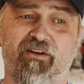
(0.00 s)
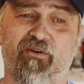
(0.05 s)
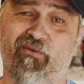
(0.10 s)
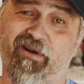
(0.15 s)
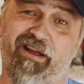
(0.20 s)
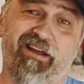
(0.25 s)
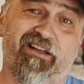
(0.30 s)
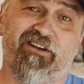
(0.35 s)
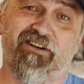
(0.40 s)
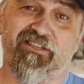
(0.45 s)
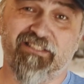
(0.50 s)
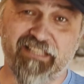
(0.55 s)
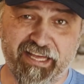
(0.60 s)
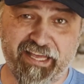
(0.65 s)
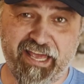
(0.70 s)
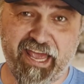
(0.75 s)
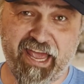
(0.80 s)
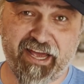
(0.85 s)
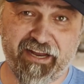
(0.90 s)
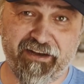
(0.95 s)
regular as I
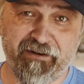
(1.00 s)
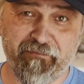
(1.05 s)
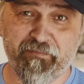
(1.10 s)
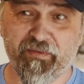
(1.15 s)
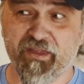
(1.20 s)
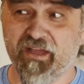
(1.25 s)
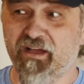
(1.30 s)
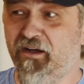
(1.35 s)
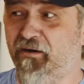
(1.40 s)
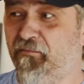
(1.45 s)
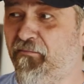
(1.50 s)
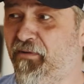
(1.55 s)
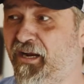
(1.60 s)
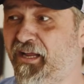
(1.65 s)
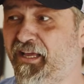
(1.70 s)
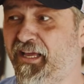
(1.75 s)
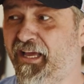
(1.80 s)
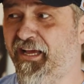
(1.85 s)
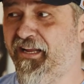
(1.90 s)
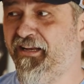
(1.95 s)
can. But
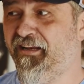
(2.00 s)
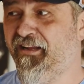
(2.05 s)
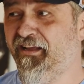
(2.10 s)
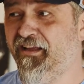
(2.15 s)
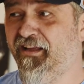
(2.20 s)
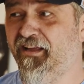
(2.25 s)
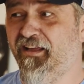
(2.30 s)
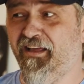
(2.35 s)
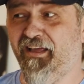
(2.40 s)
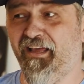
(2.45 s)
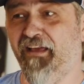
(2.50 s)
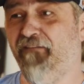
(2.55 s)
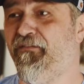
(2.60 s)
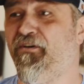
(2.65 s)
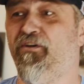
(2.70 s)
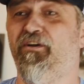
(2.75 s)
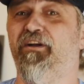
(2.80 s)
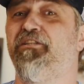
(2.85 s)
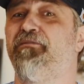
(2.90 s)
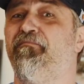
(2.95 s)
again, if
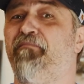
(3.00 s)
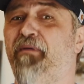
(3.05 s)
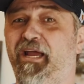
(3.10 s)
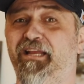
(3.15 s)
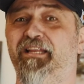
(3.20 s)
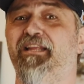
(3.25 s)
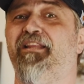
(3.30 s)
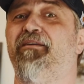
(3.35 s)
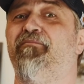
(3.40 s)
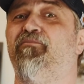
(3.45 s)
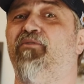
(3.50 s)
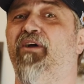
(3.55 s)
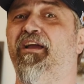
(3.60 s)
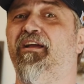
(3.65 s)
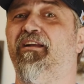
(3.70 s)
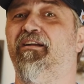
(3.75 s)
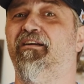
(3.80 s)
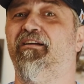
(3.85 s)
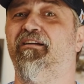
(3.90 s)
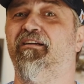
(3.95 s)
you're expecting them
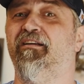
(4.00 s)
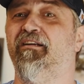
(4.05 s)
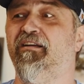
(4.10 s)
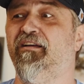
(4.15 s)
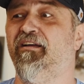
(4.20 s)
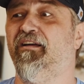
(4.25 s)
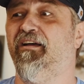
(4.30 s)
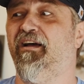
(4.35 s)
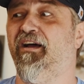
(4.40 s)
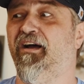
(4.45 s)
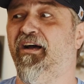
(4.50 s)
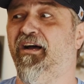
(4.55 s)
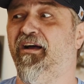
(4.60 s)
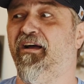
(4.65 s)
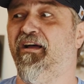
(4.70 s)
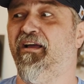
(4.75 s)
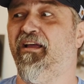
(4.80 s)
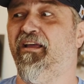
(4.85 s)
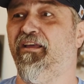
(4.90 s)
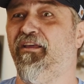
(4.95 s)
regular,
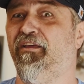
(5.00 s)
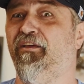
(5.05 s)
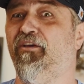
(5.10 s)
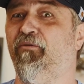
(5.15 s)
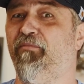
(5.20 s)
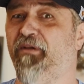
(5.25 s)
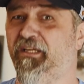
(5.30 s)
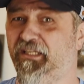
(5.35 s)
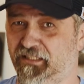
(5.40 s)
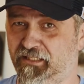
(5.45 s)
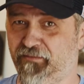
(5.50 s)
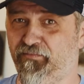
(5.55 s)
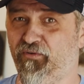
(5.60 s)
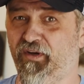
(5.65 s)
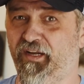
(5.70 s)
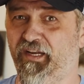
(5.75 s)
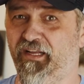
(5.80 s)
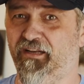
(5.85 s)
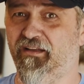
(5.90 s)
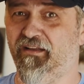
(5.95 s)
you'll be
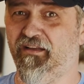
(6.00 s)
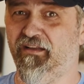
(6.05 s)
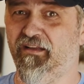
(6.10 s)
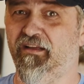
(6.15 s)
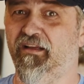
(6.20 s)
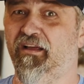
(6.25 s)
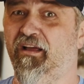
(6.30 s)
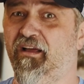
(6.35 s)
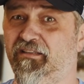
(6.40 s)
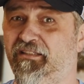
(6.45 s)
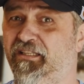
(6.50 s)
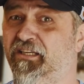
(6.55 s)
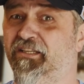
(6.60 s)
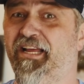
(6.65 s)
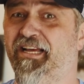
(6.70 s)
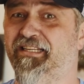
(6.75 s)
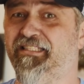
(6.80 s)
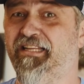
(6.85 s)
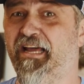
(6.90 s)
disappointed. Till next